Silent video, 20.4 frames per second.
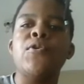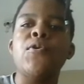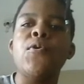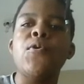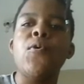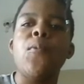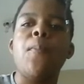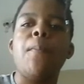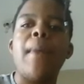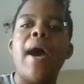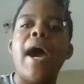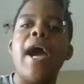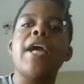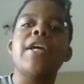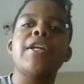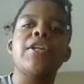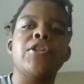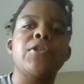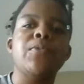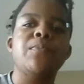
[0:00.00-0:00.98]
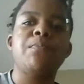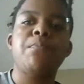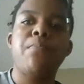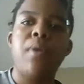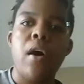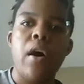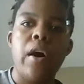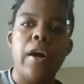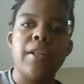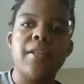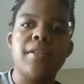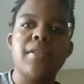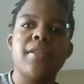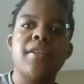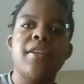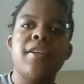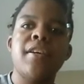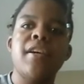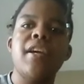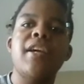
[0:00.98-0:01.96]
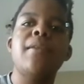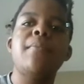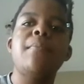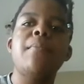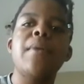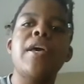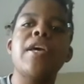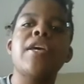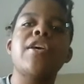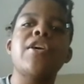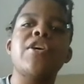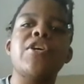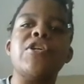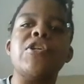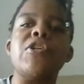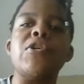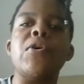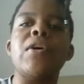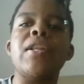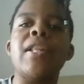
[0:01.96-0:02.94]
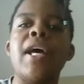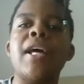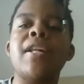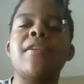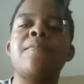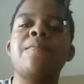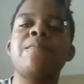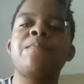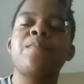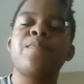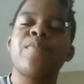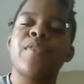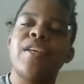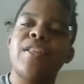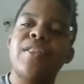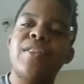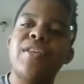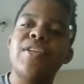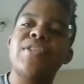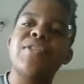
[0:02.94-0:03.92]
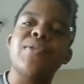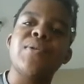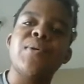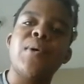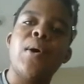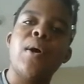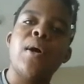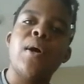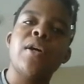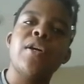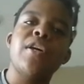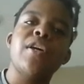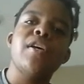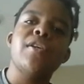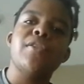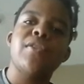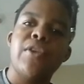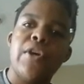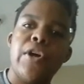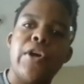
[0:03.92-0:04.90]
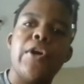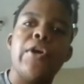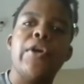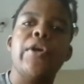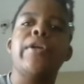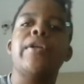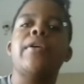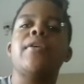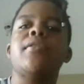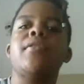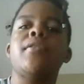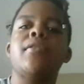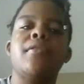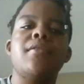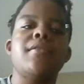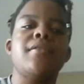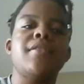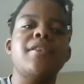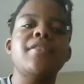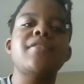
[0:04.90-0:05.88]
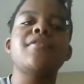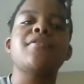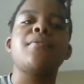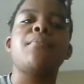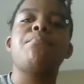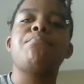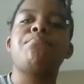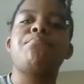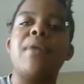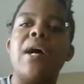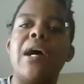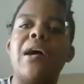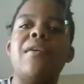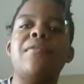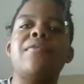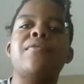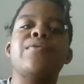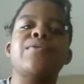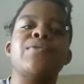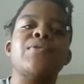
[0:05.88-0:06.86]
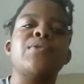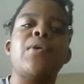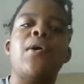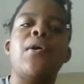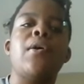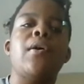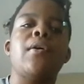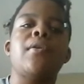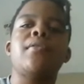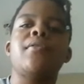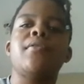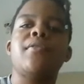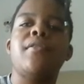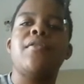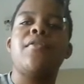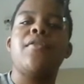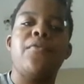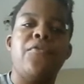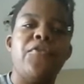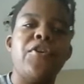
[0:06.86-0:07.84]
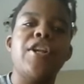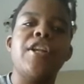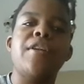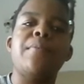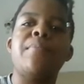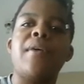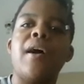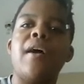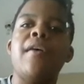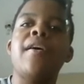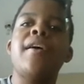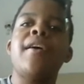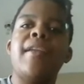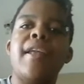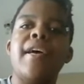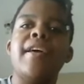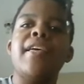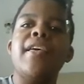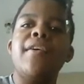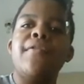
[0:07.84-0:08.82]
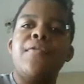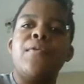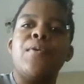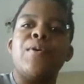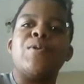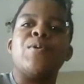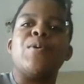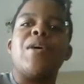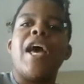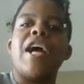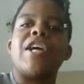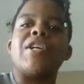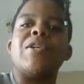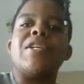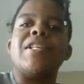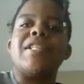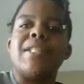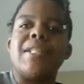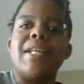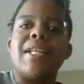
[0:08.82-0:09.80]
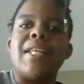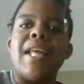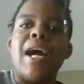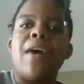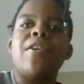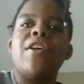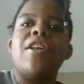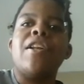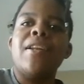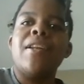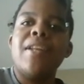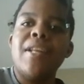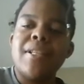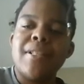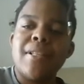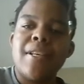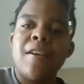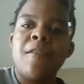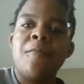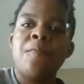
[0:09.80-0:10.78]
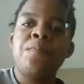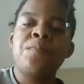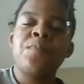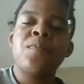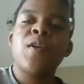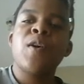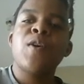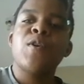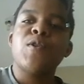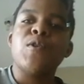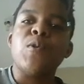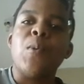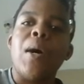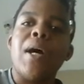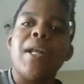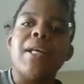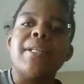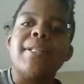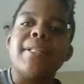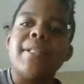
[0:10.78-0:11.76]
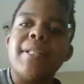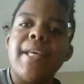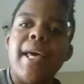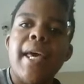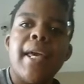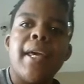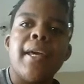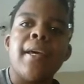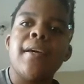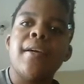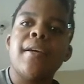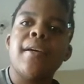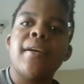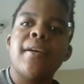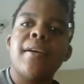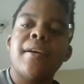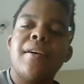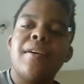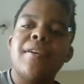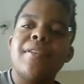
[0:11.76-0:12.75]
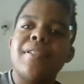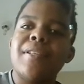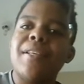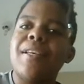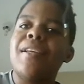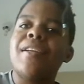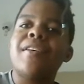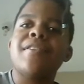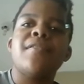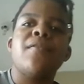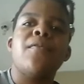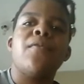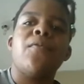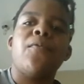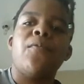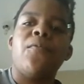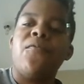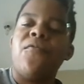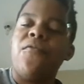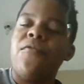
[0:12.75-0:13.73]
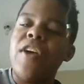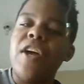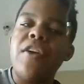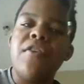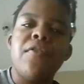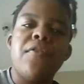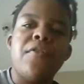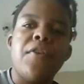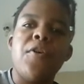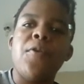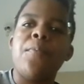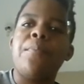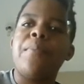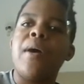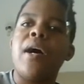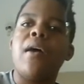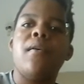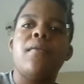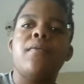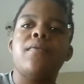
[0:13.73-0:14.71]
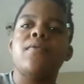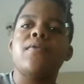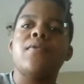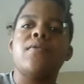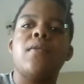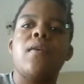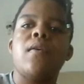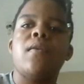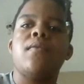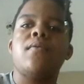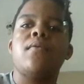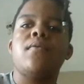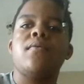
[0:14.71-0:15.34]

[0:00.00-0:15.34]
do my part in making sure that this song is heard because this is a powerful song, really powerful. Like if you were to actually sit down and listen to what he's saying, because it is a very, very powerful song.